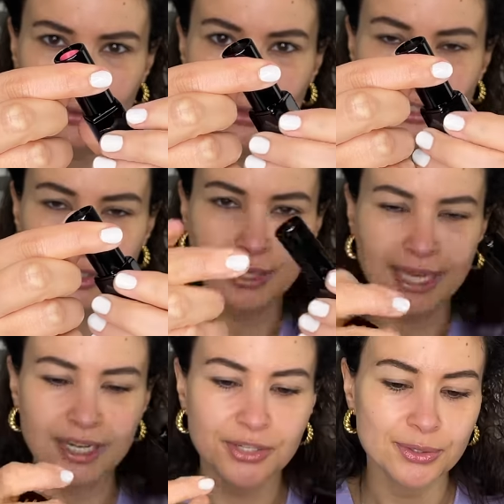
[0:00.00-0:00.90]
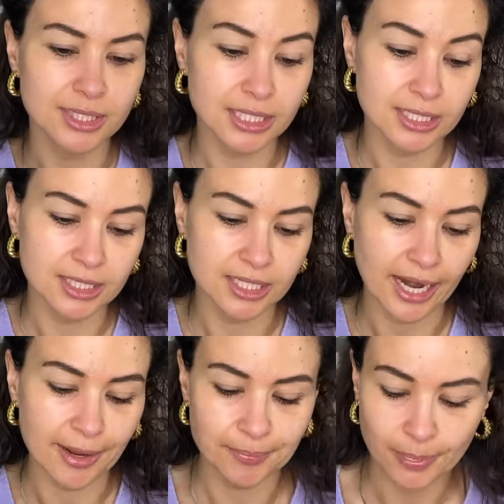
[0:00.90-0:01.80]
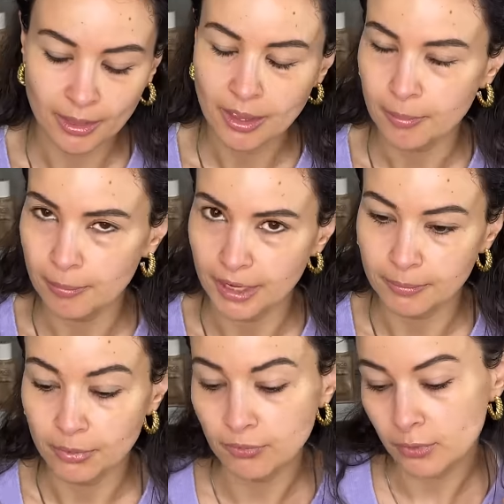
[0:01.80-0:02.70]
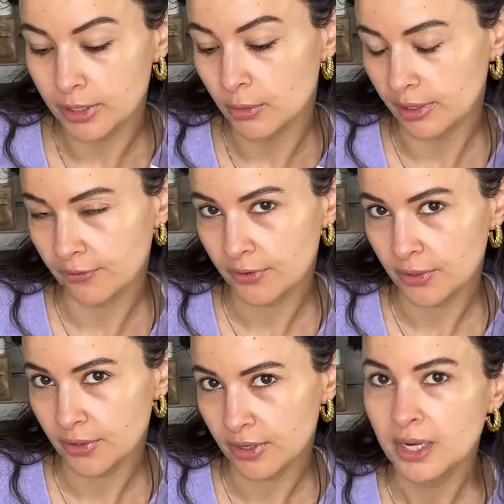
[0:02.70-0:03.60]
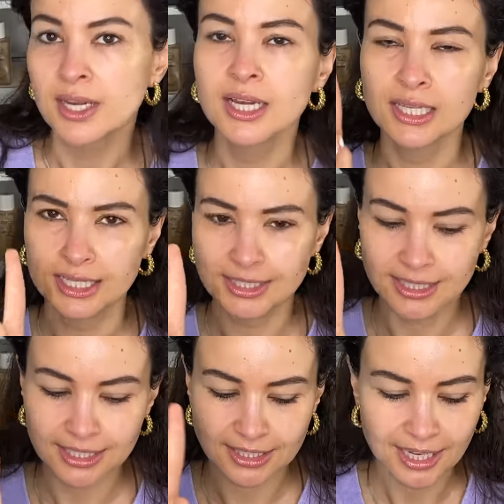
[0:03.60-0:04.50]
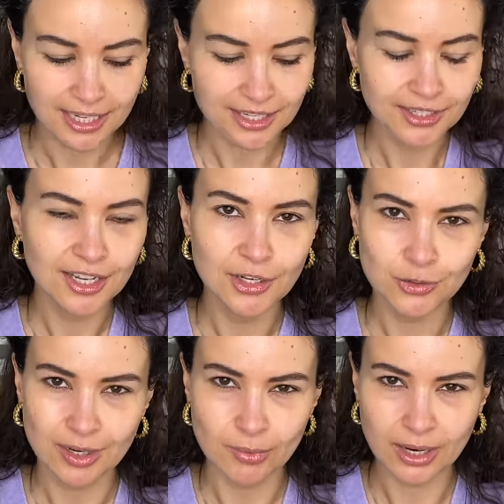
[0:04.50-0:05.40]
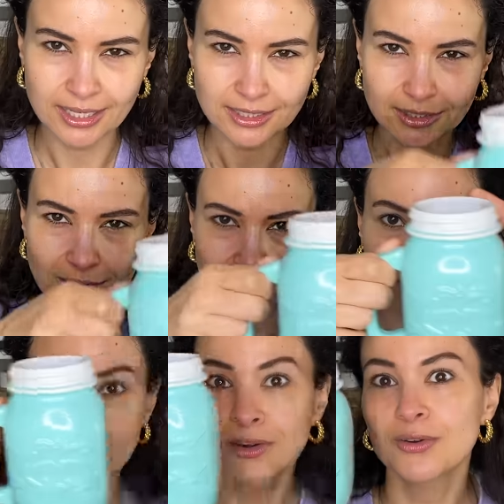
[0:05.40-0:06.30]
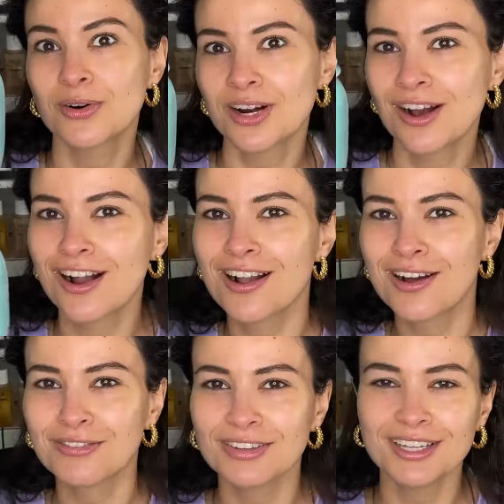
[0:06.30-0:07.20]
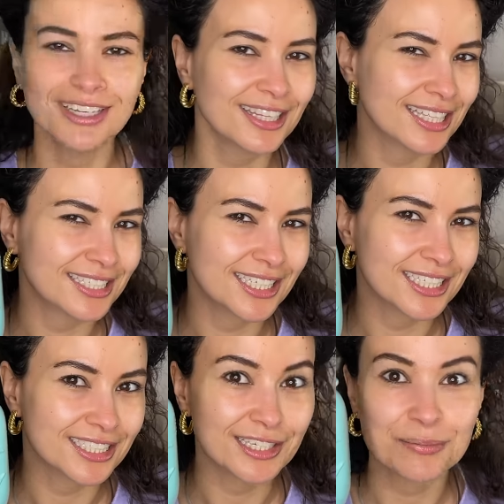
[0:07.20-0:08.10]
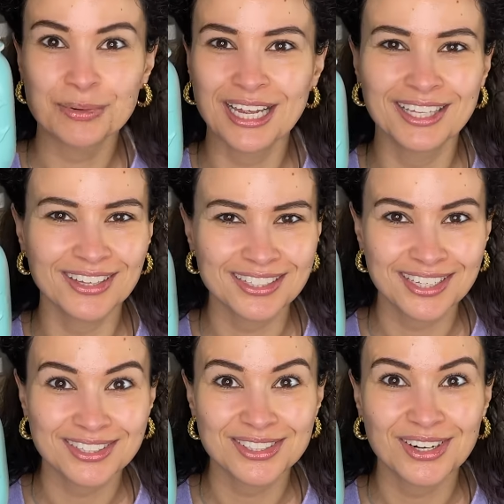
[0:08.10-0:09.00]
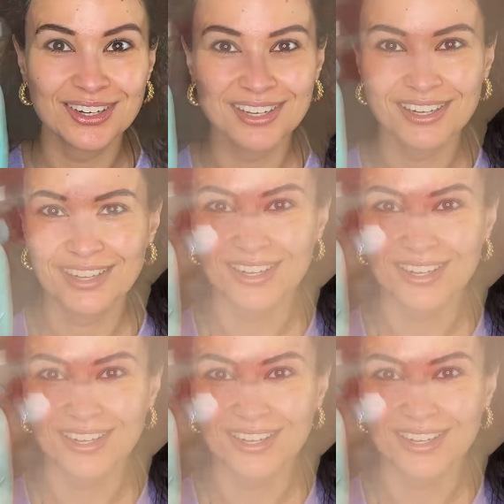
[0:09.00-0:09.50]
so we're going to go ahead and use these today. But before we go any further, let's take a second to grab our iced coffee or a hot coffee. Let's take a sip and let's get started.